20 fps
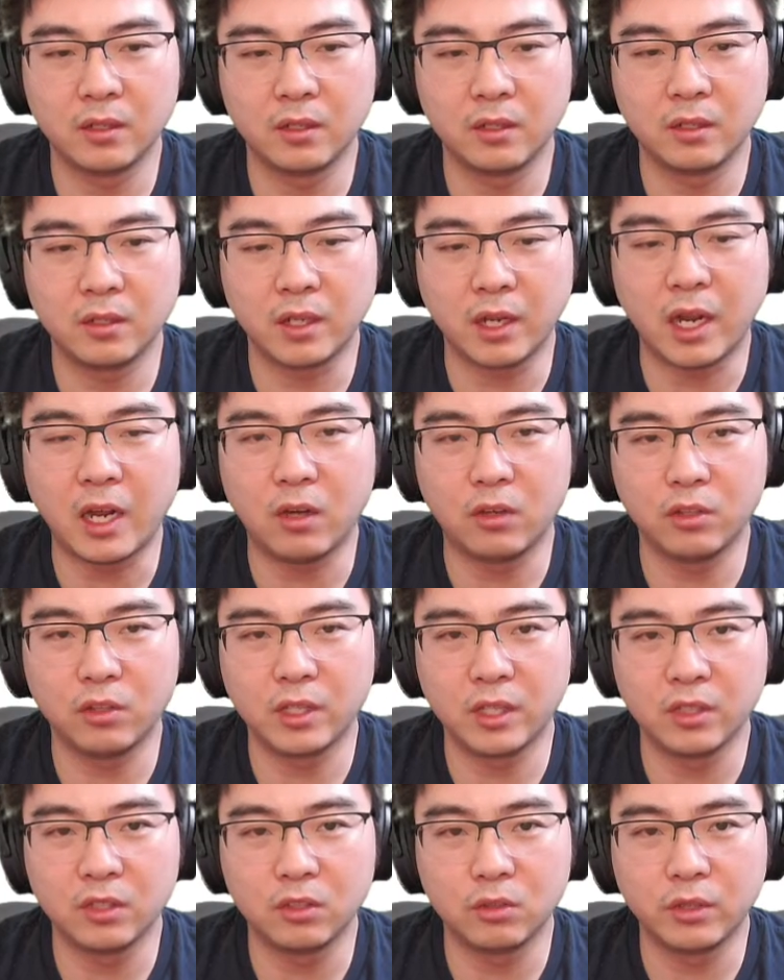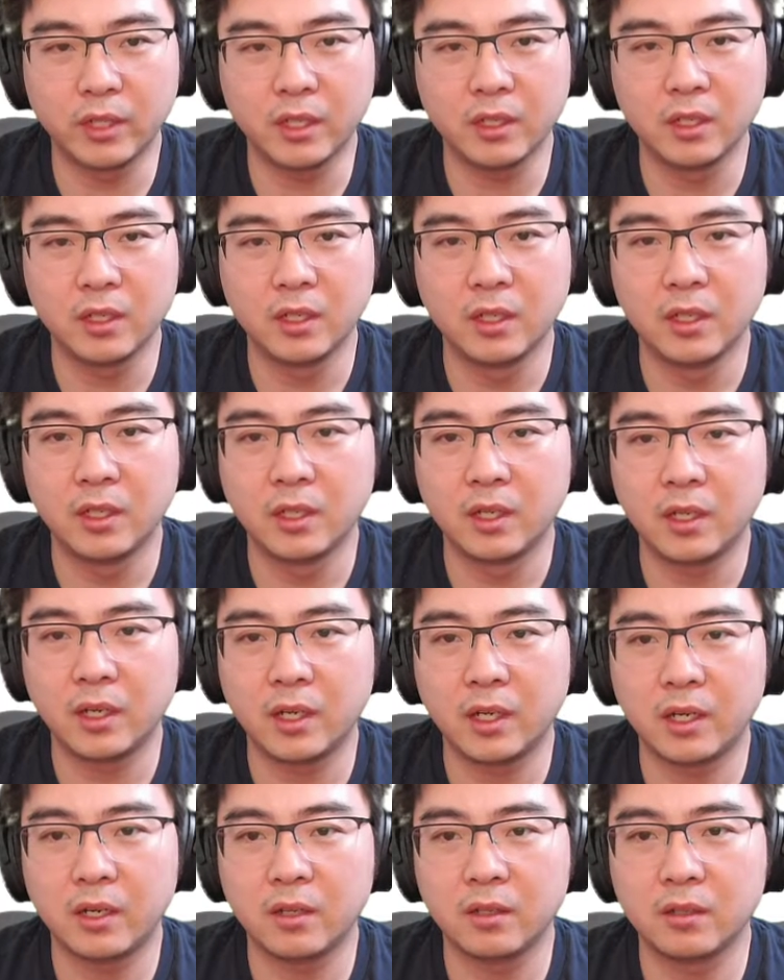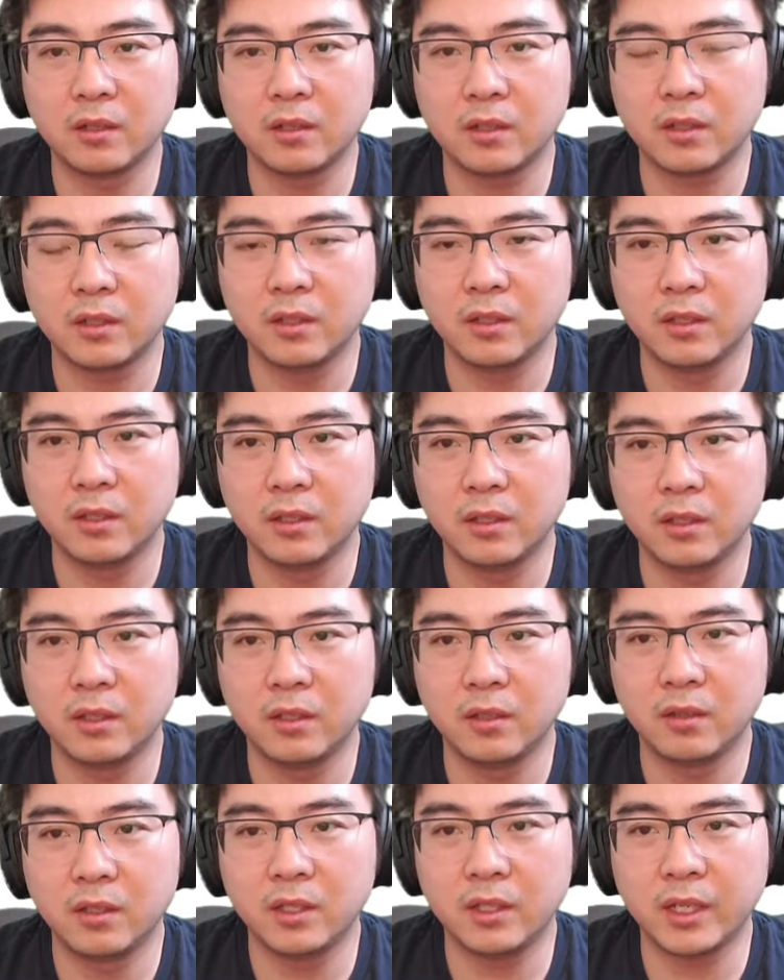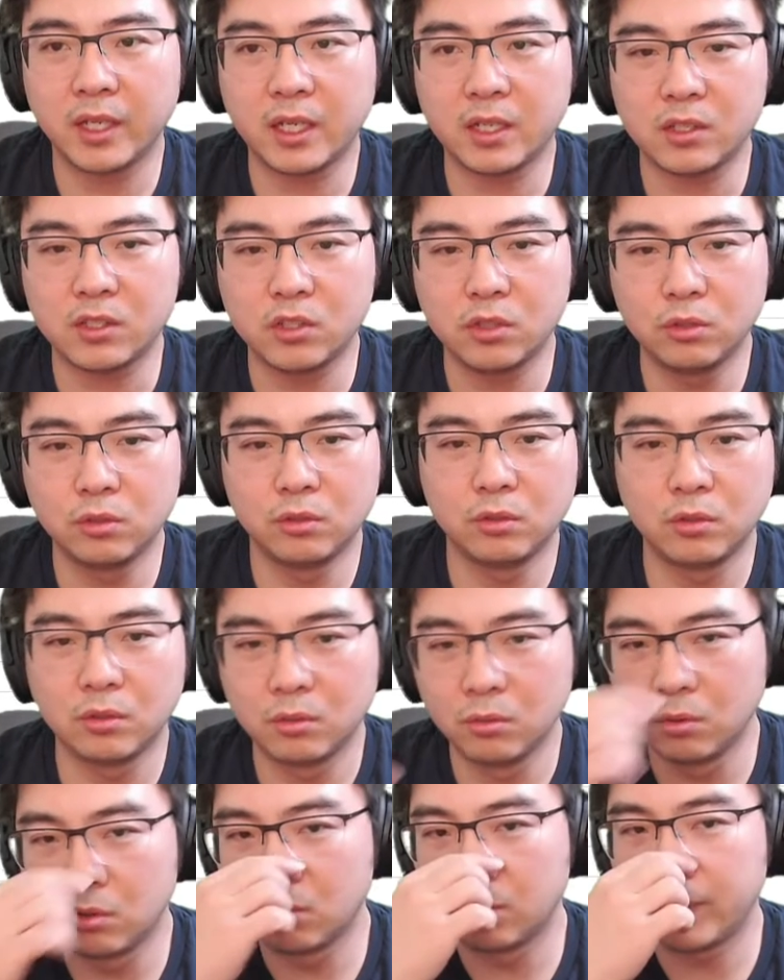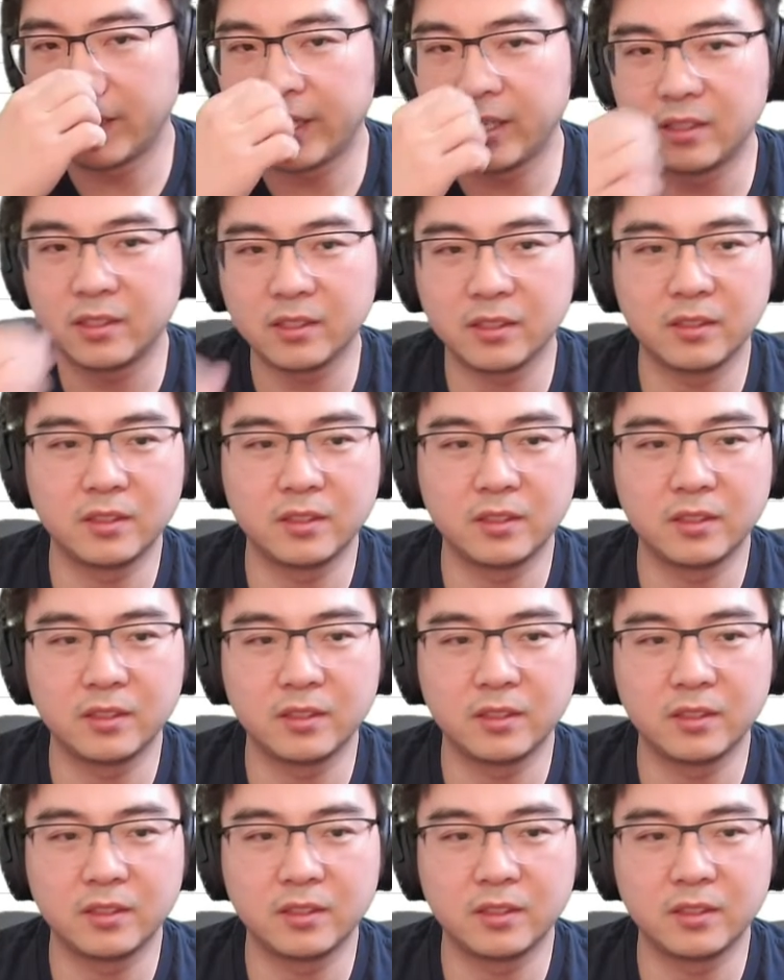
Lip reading: how you can do it. And in the actual Google page,